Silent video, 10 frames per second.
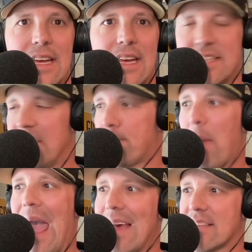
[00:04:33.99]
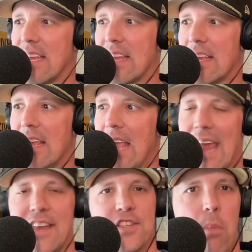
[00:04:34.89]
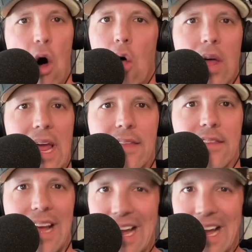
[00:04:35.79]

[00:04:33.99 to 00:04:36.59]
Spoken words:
is his passing and his ball handling.